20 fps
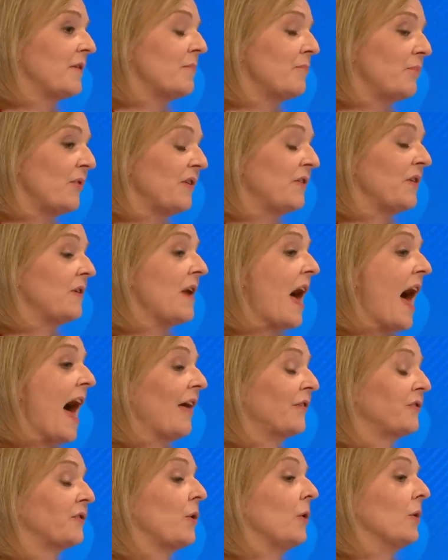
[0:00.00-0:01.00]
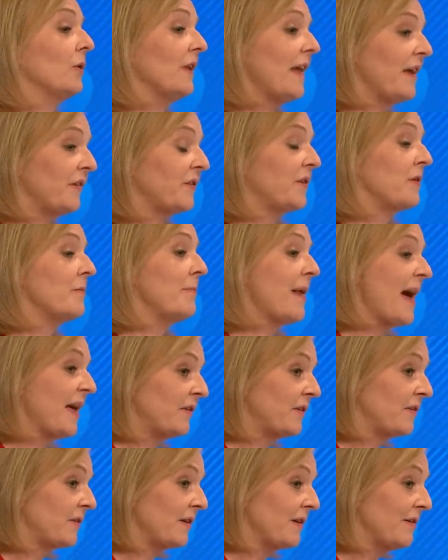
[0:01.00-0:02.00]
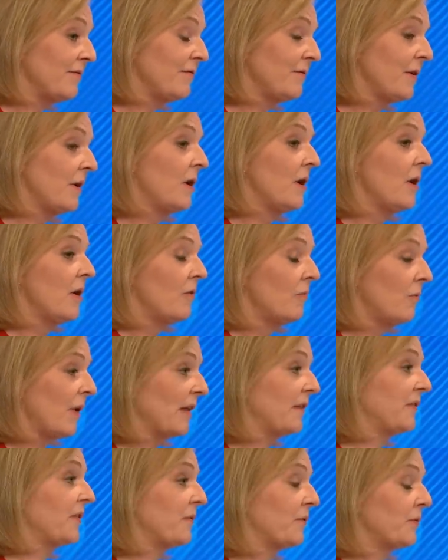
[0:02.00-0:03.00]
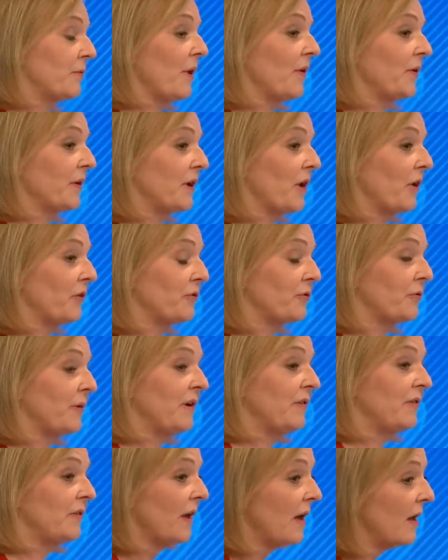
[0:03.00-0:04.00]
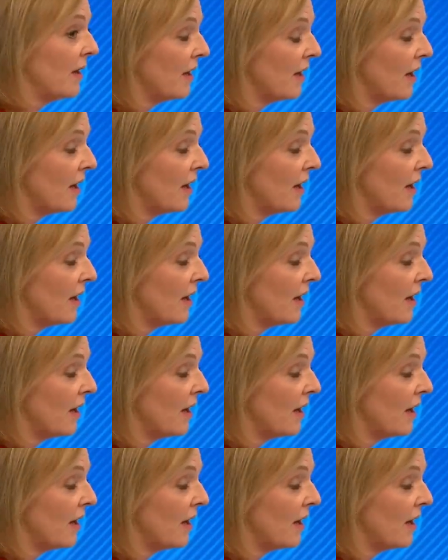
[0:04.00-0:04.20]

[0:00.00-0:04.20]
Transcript: that Britain has got less competitive relative to other countries.